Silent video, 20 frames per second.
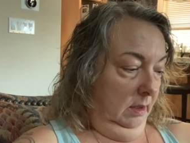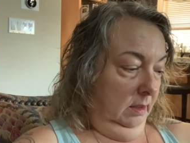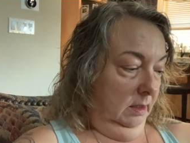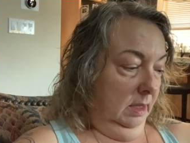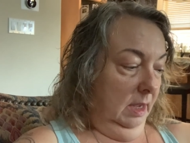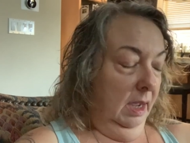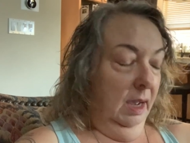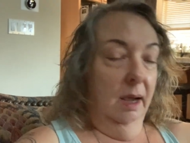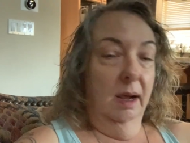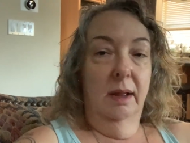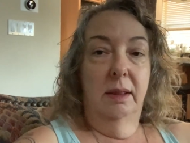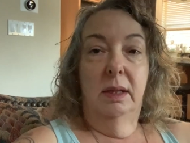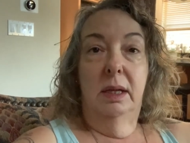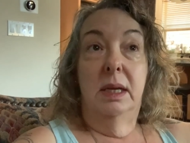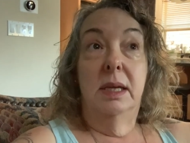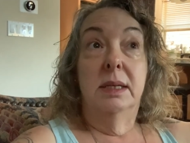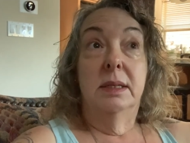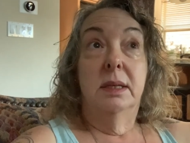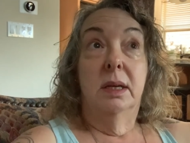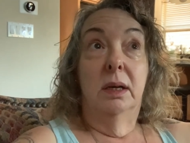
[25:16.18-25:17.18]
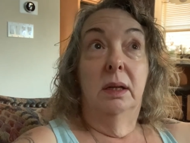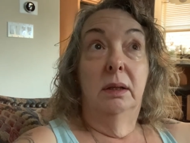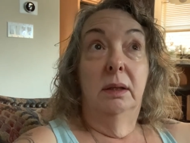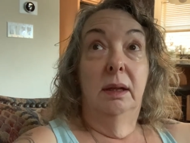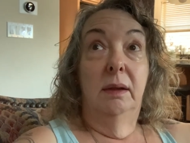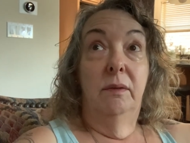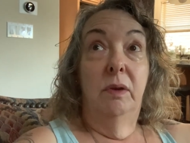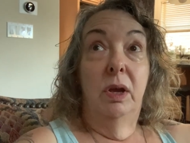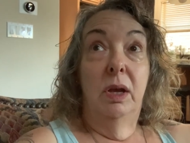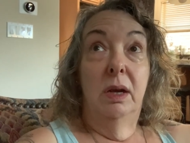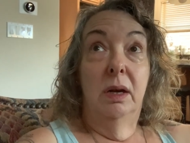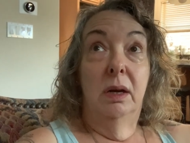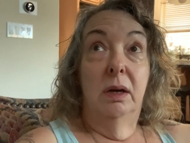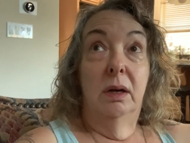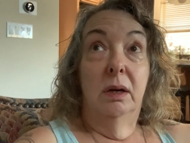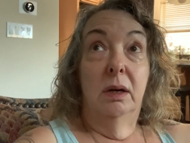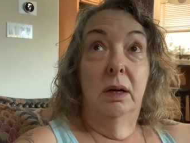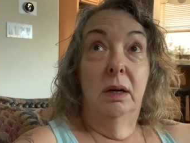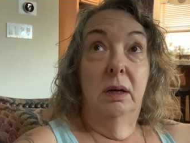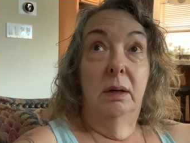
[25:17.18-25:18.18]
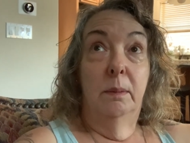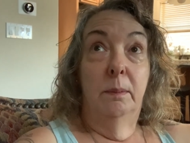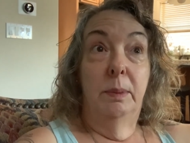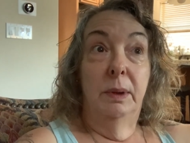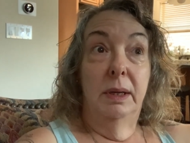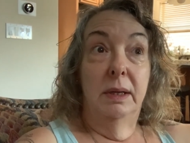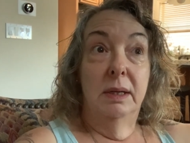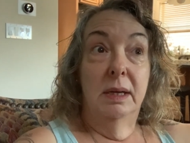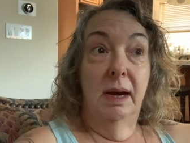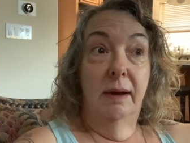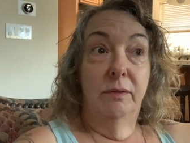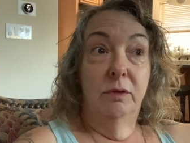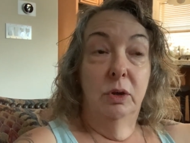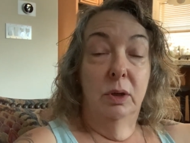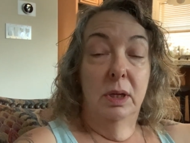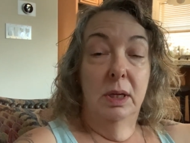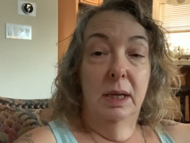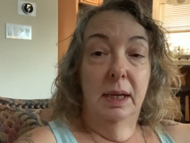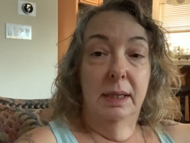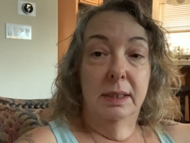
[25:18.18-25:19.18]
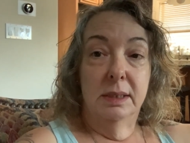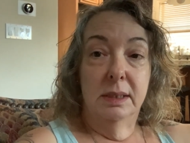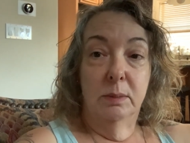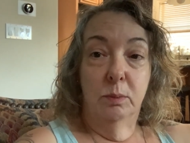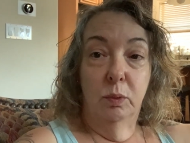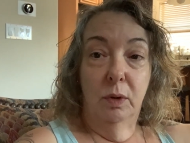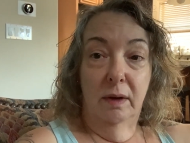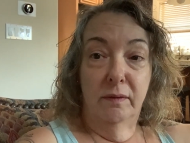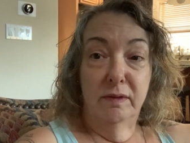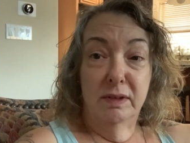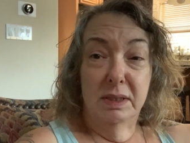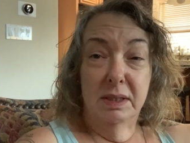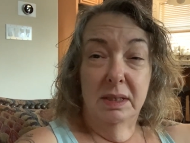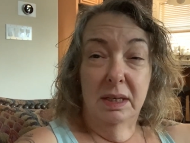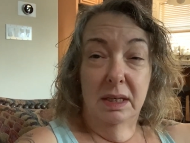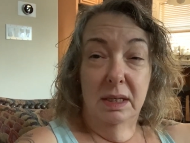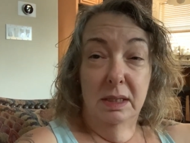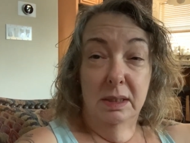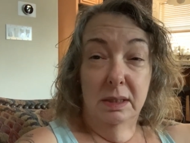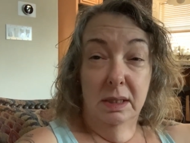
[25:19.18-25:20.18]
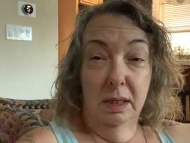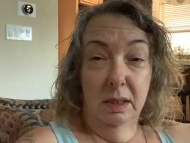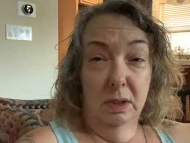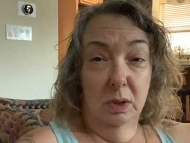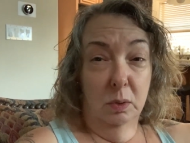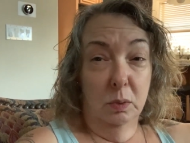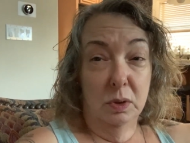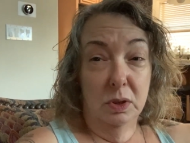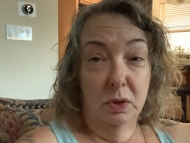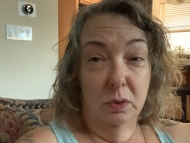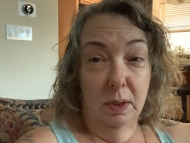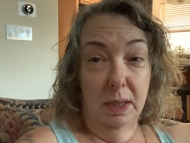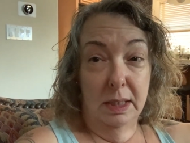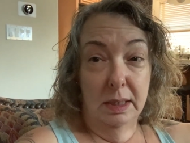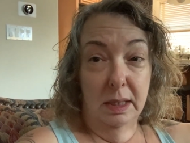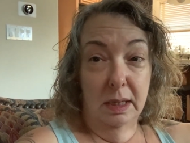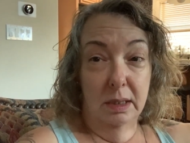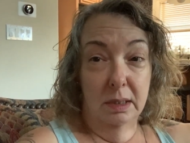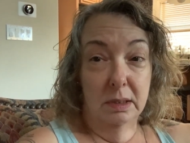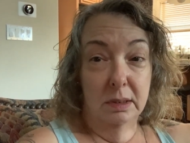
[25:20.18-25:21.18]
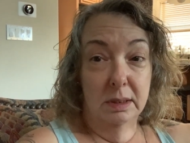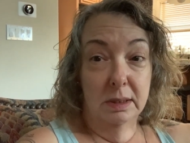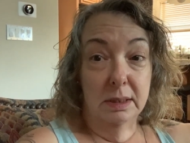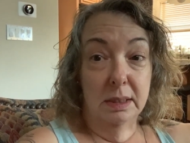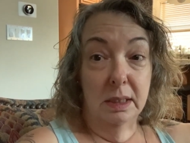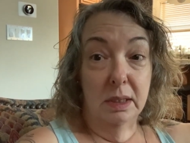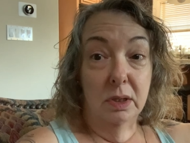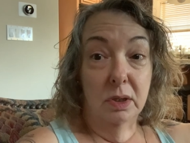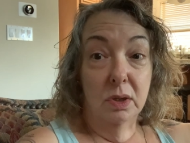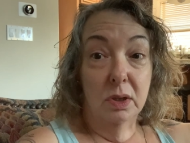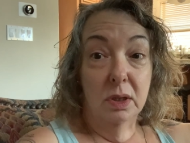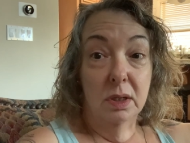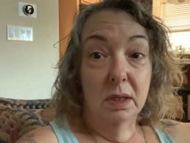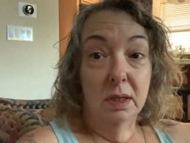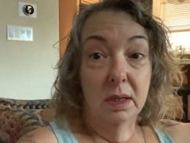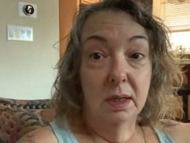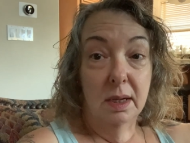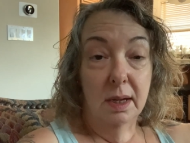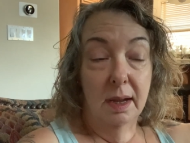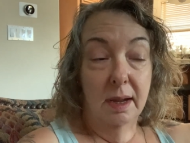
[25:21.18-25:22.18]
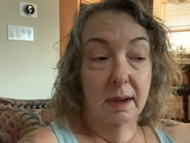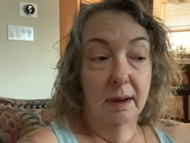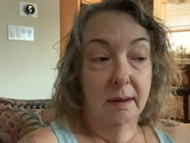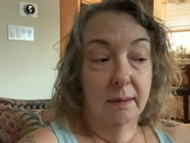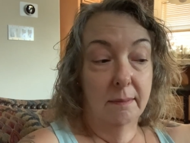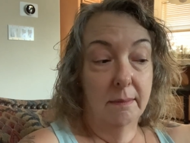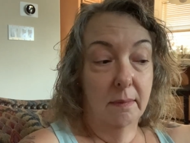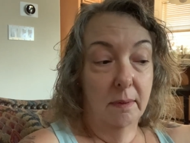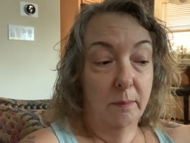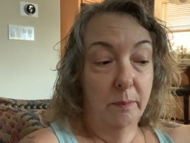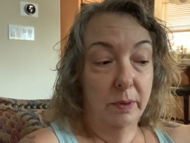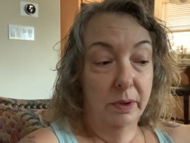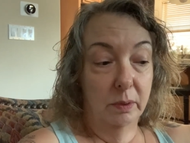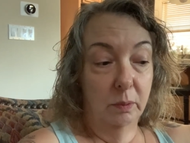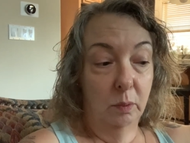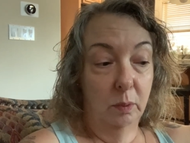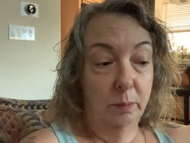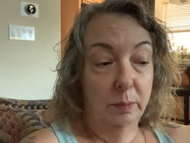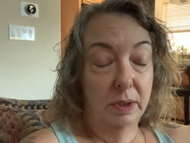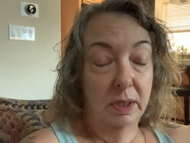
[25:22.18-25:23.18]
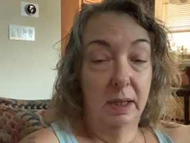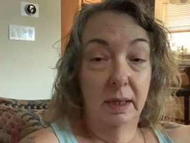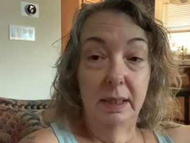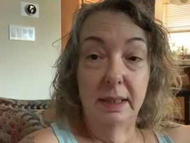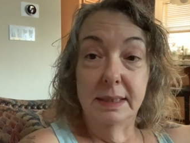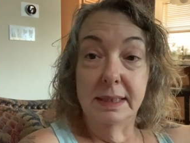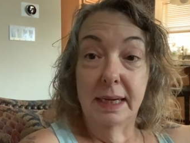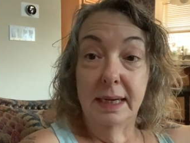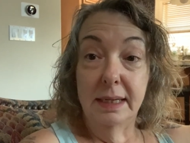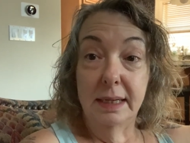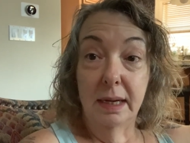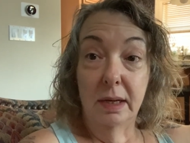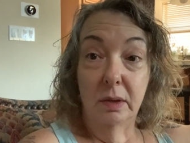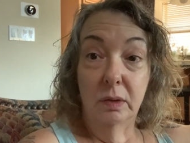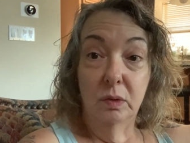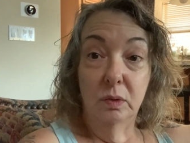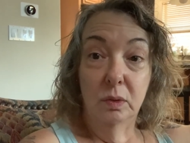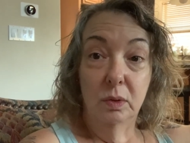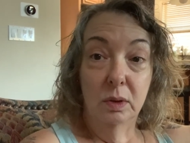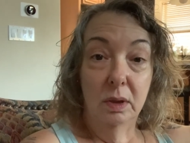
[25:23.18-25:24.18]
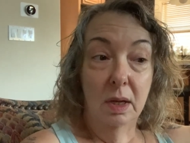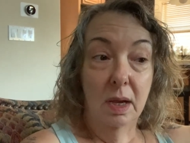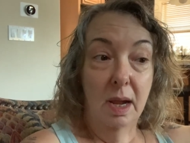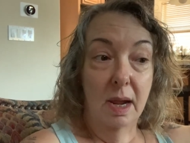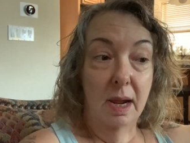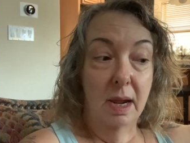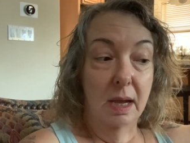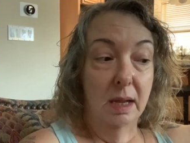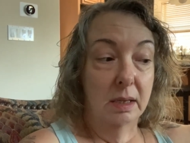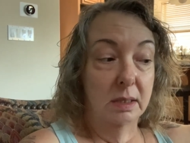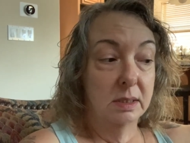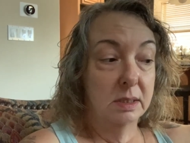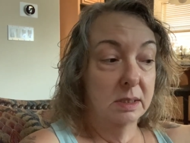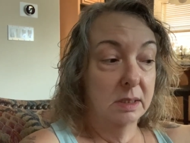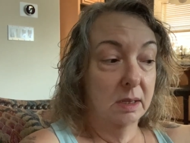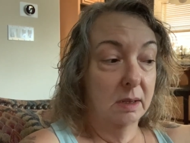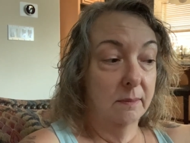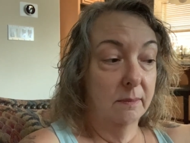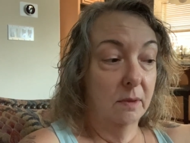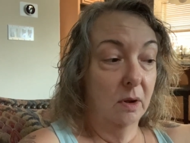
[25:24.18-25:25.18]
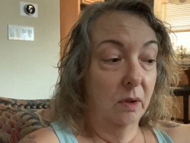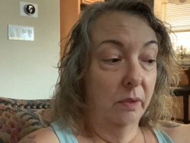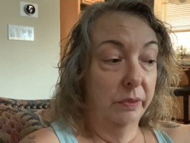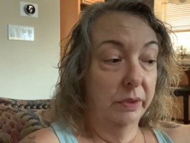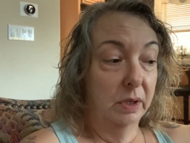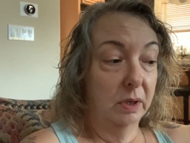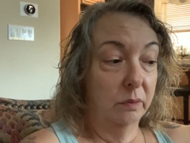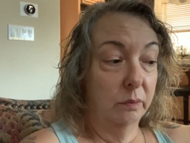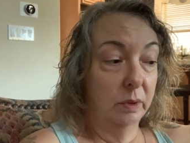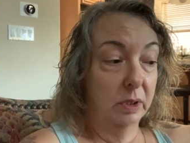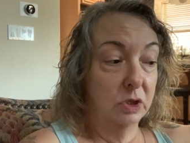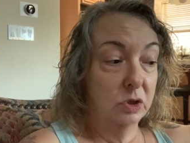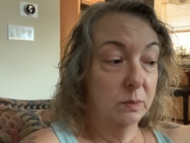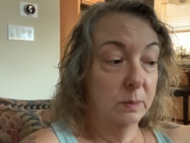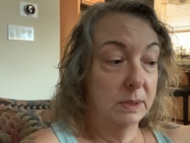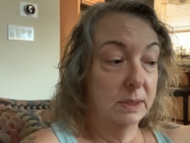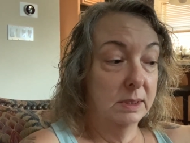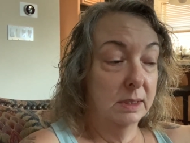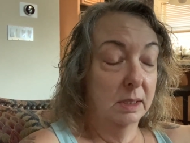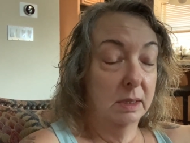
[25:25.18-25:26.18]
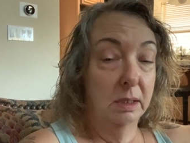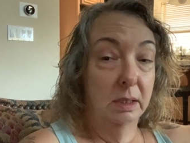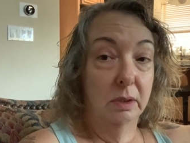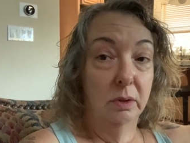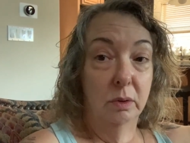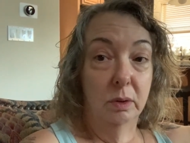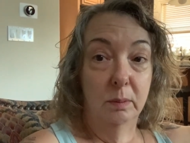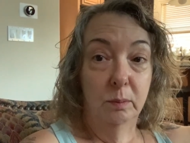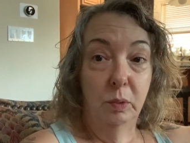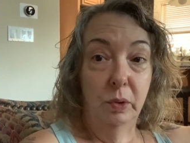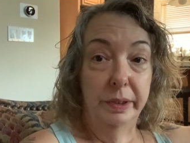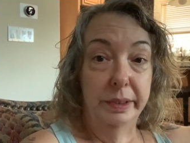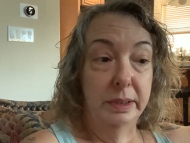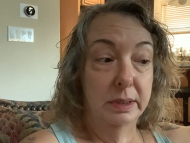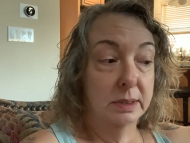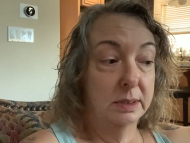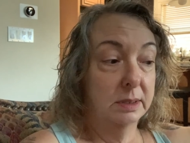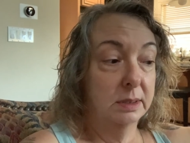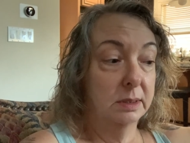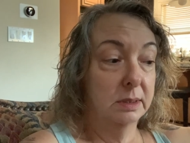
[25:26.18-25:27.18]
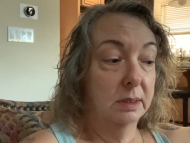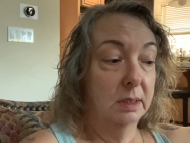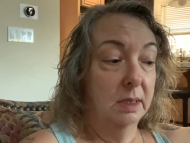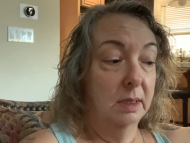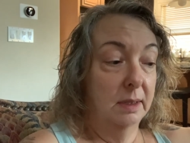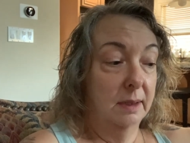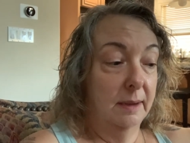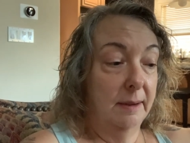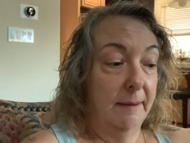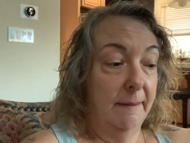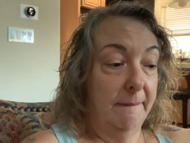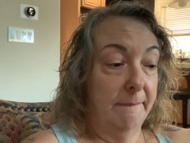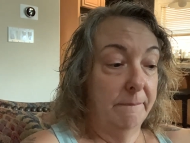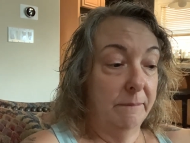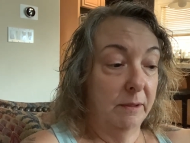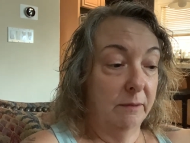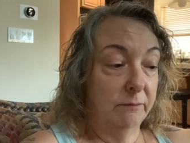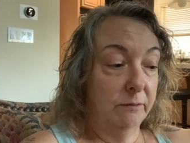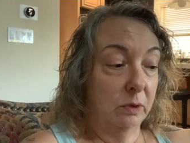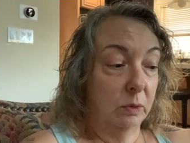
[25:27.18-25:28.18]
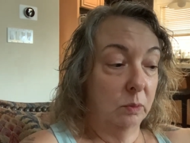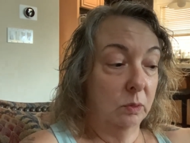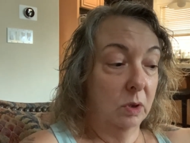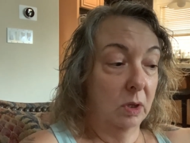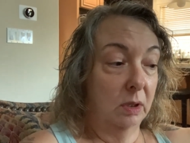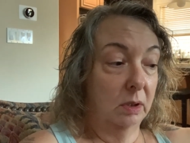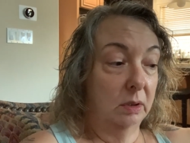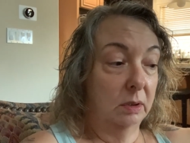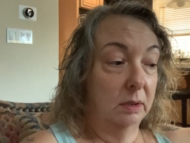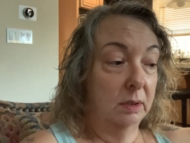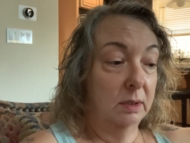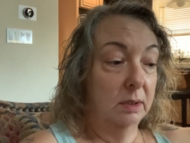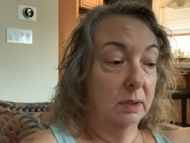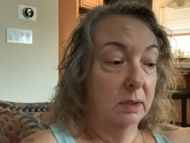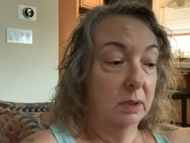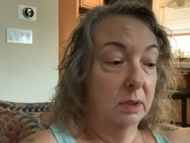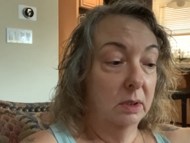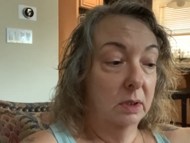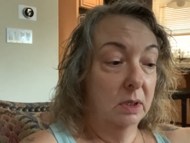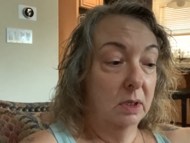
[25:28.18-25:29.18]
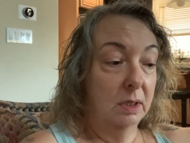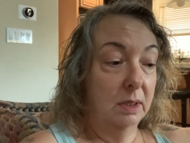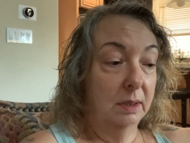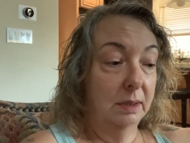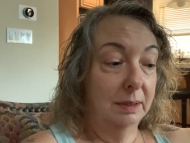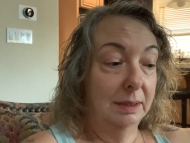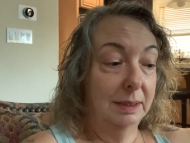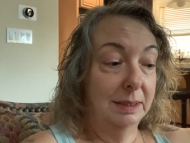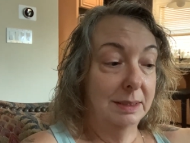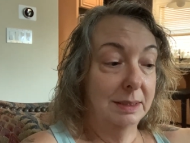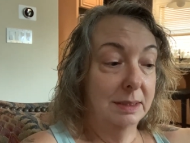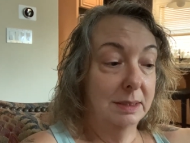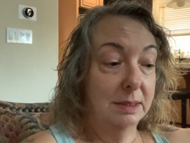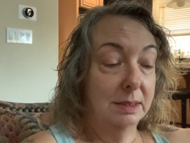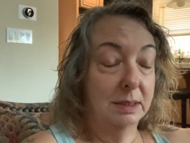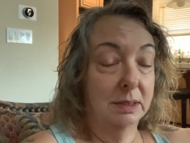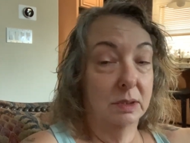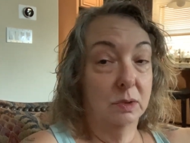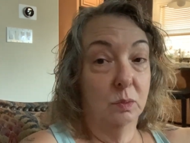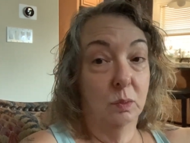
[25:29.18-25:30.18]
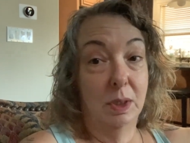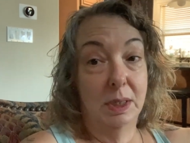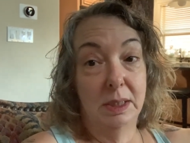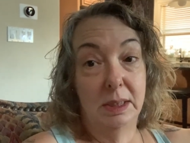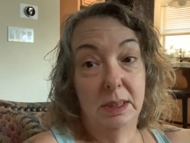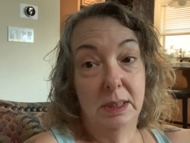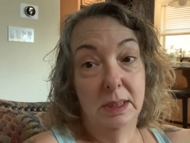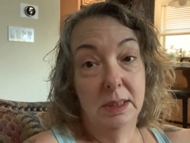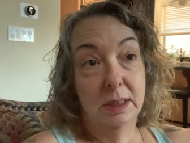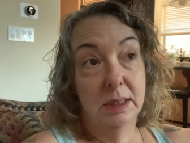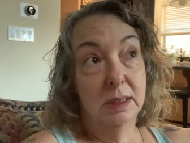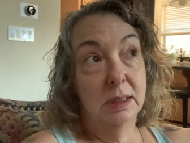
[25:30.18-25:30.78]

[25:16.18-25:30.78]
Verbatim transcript: yeah, I think he's going to leave here in a bit after he has some breakfast, and he's going to go straight there and see her. Um, but it will be any day now. And um, all the arrangements, I think, are in place. The phone call list is ready.